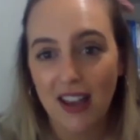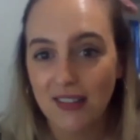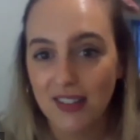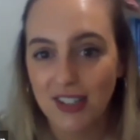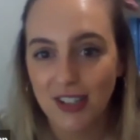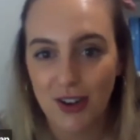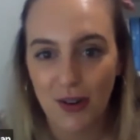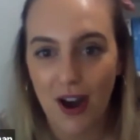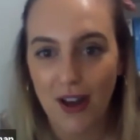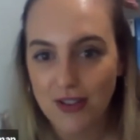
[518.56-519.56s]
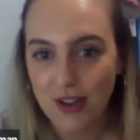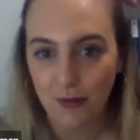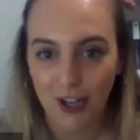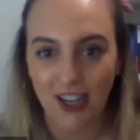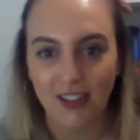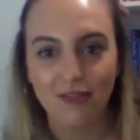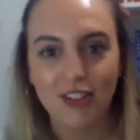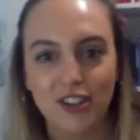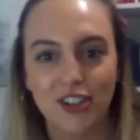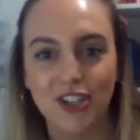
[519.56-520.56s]
And, other than working in
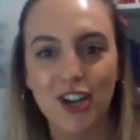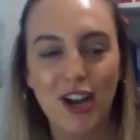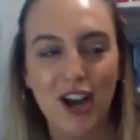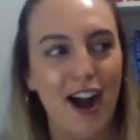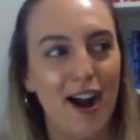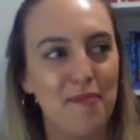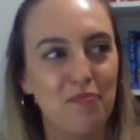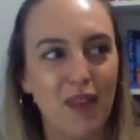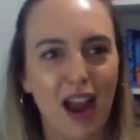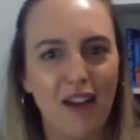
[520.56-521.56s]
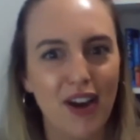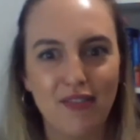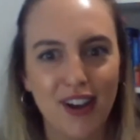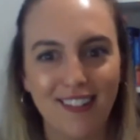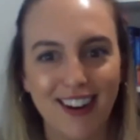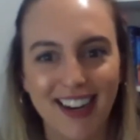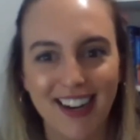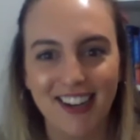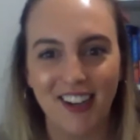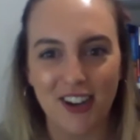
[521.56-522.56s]
research, I've had a
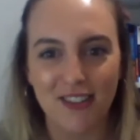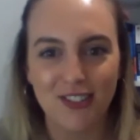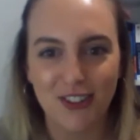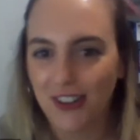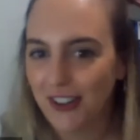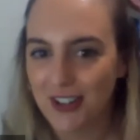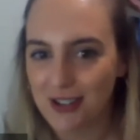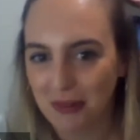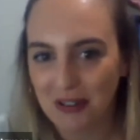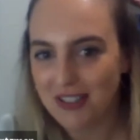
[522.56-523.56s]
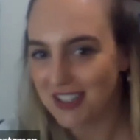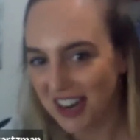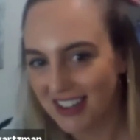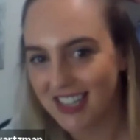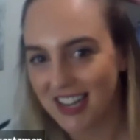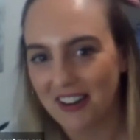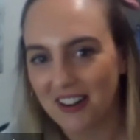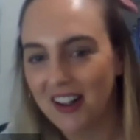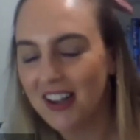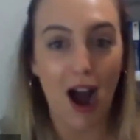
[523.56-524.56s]
very, circuitous route to
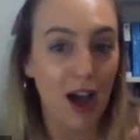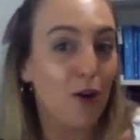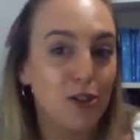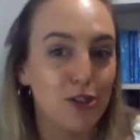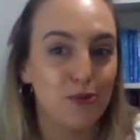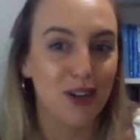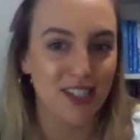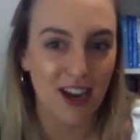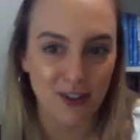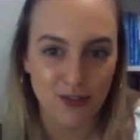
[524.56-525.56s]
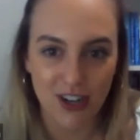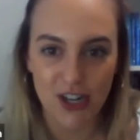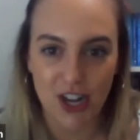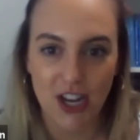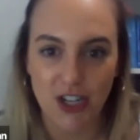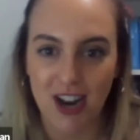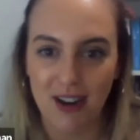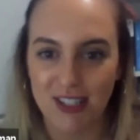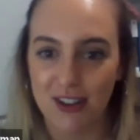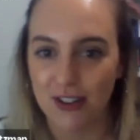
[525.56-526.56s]
Terracycle. I also worked in outdoor education. I
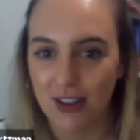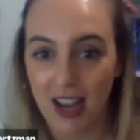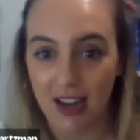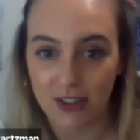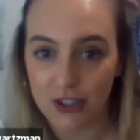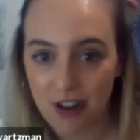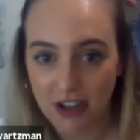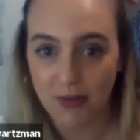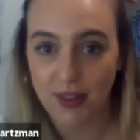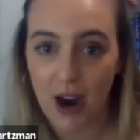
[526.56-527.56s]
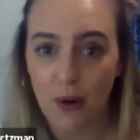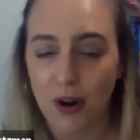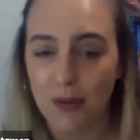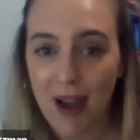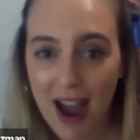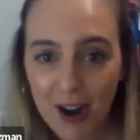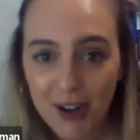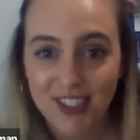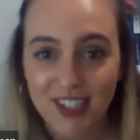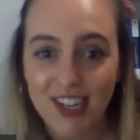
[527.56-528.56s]
was an instructor with Outward
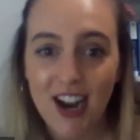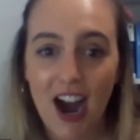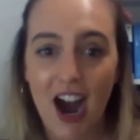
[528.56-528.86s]
Bound,